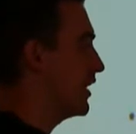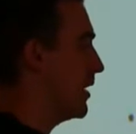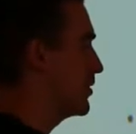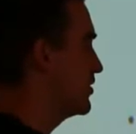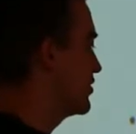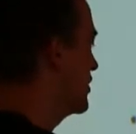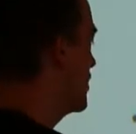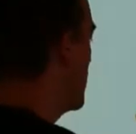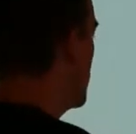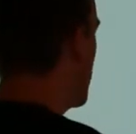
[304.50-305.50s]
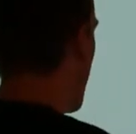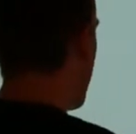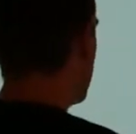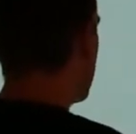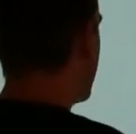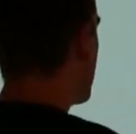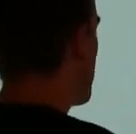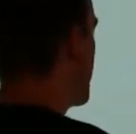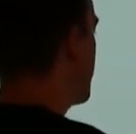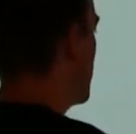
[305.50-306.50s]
an app engine, and you develop a